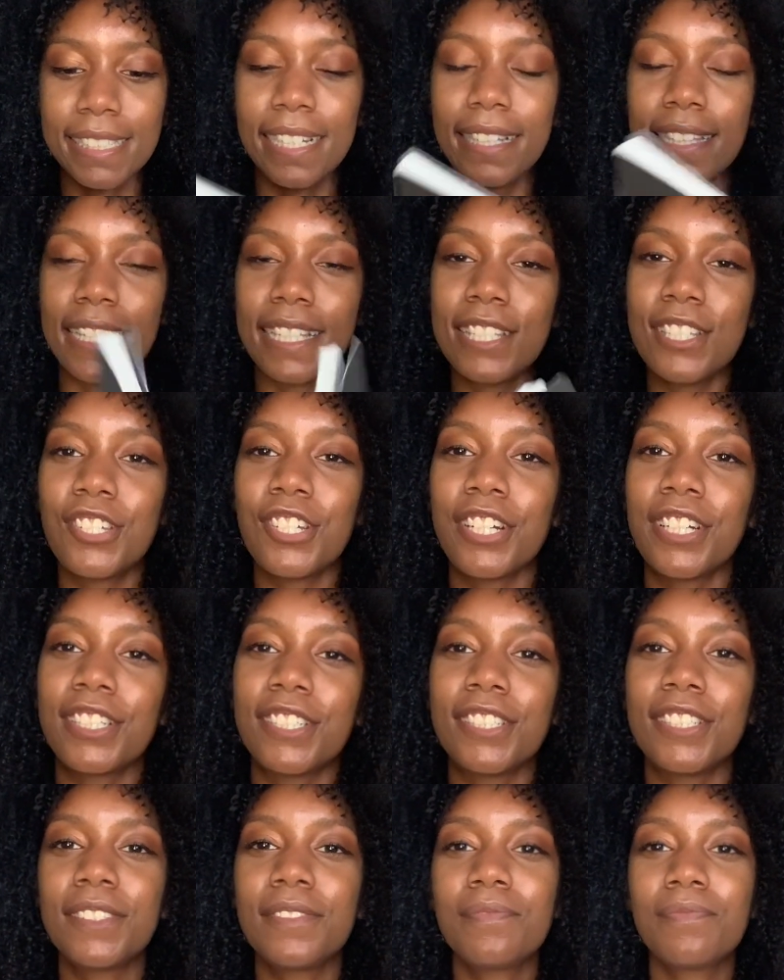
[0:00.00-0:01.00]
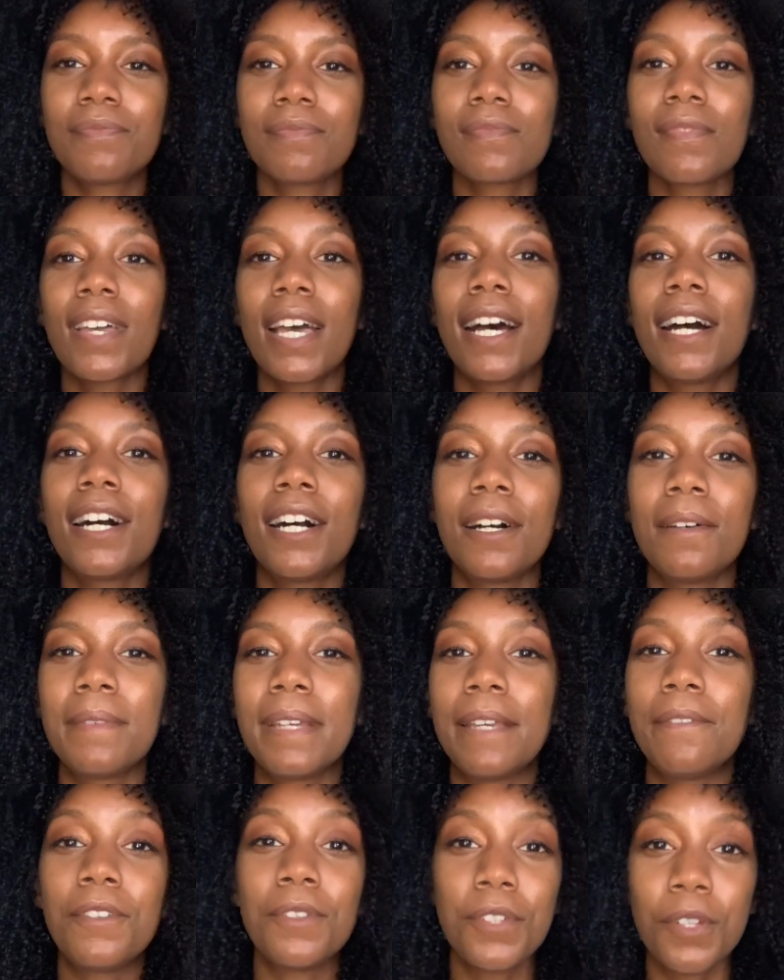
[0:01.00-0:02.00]
this journal.
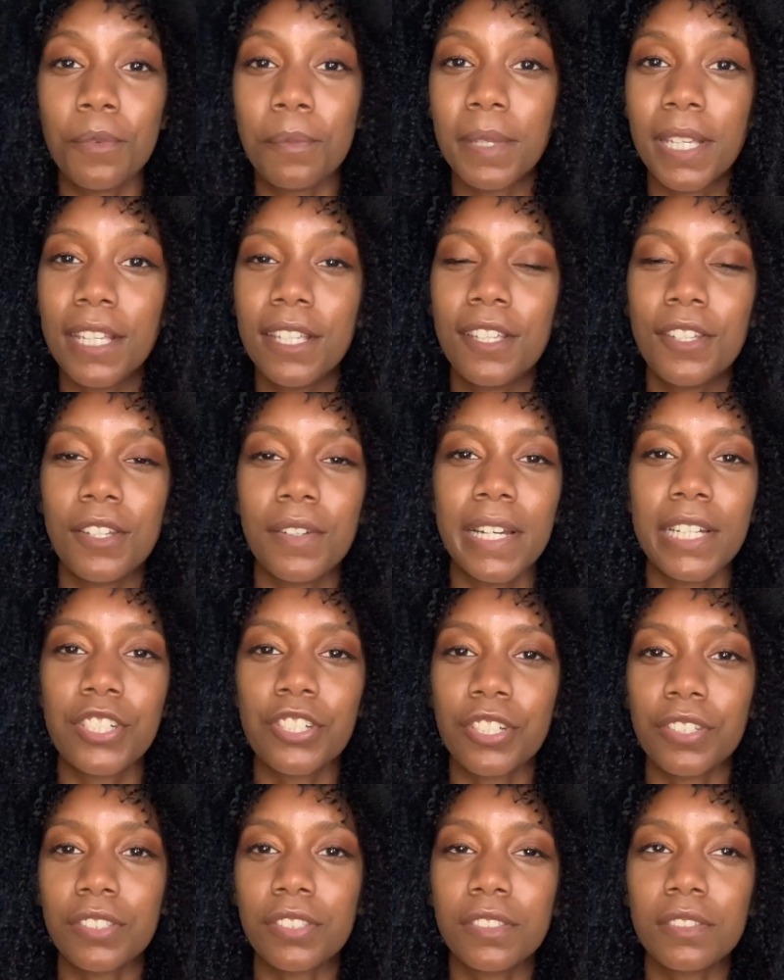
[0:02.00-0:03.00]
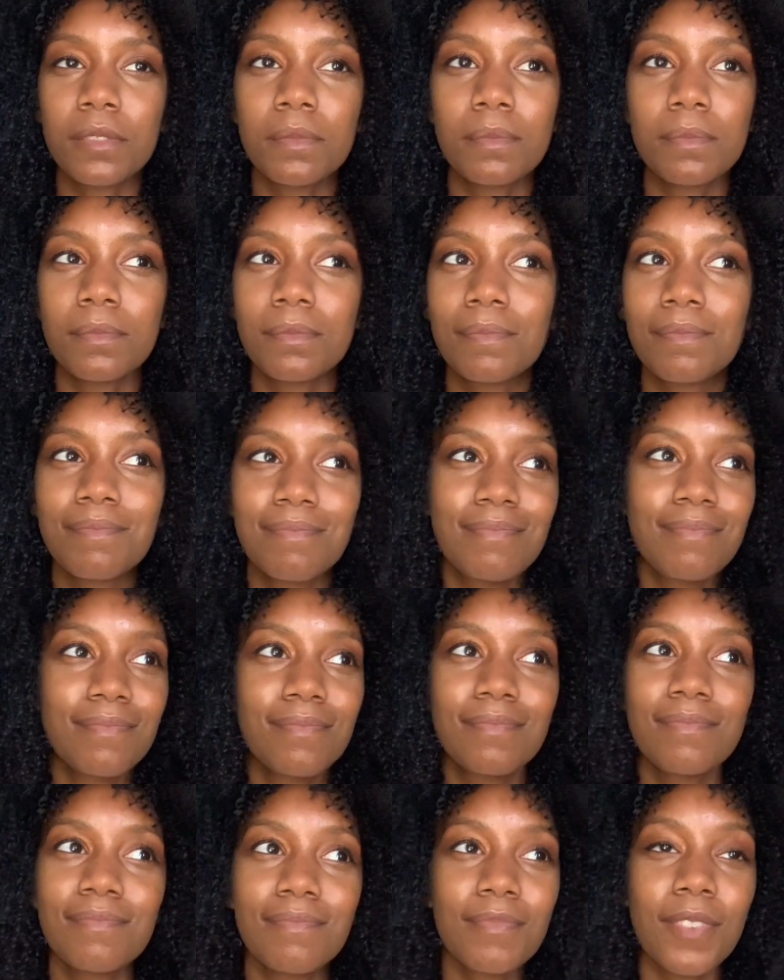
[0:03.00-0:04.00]
If you know me, I journal
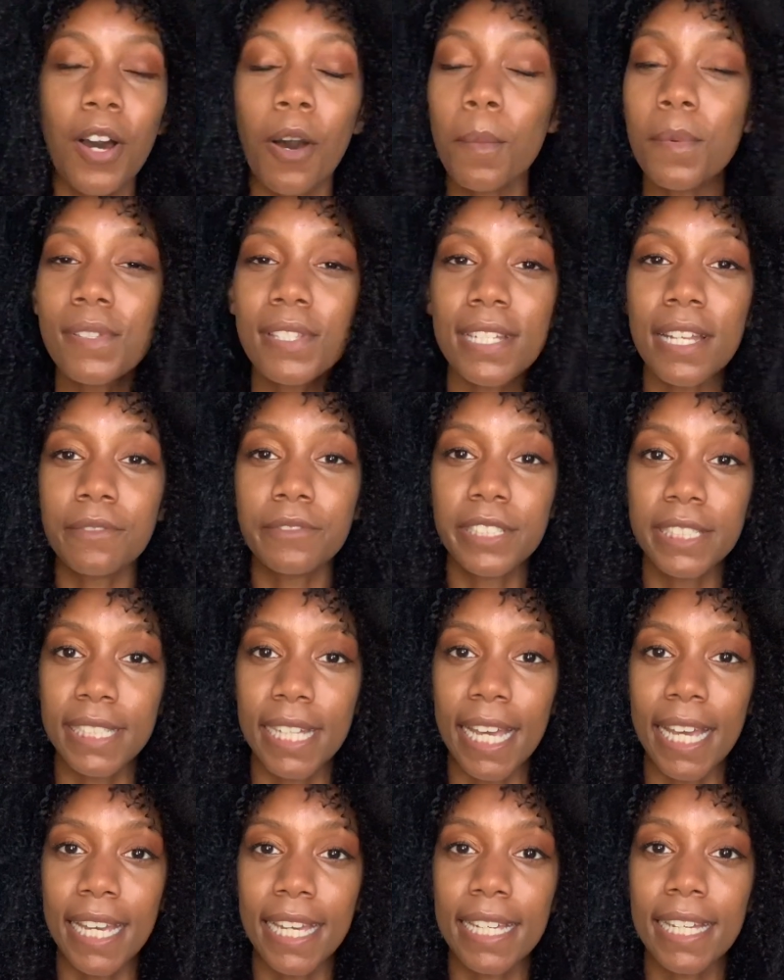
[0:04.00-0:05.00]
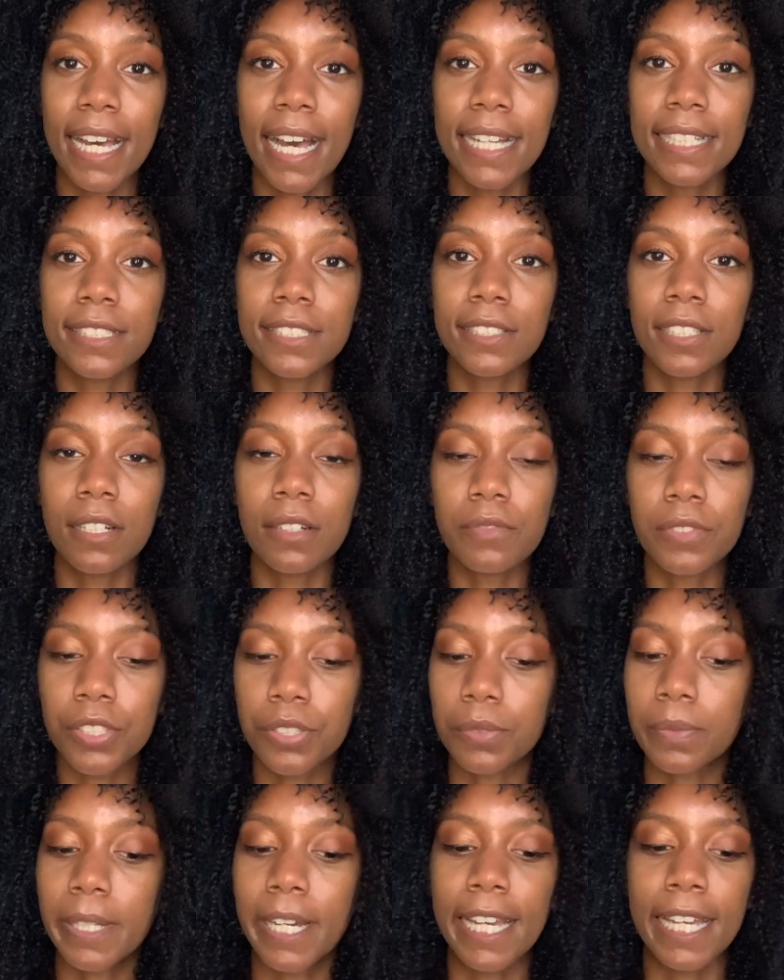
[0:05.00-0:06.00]
almost every day. I love
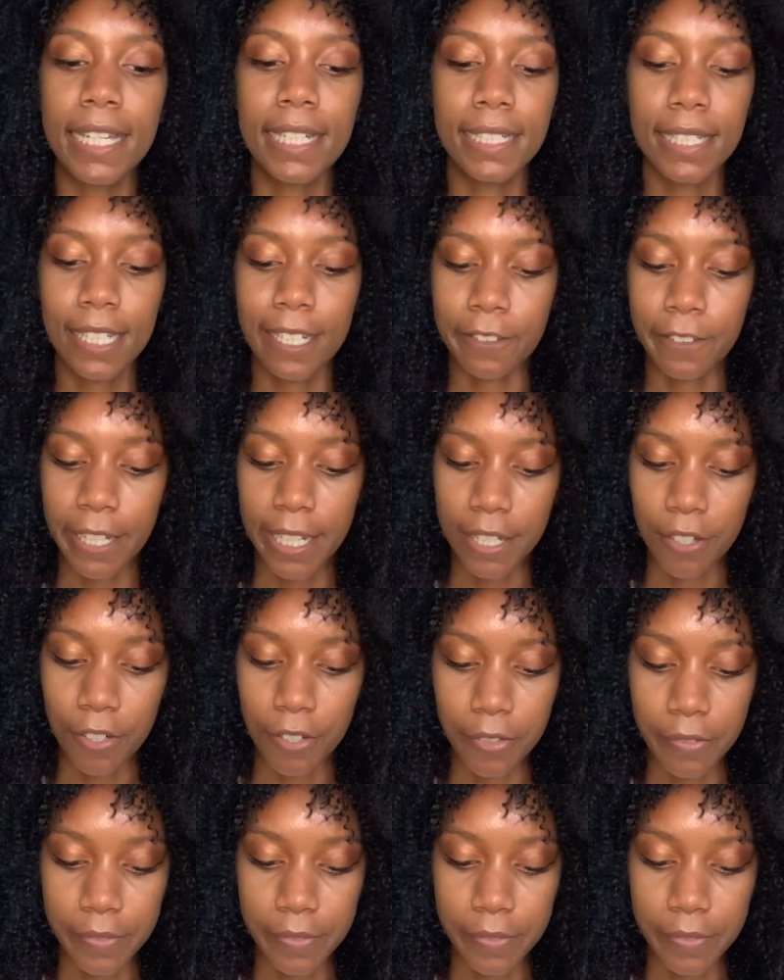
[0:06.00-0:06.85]
to write. I write all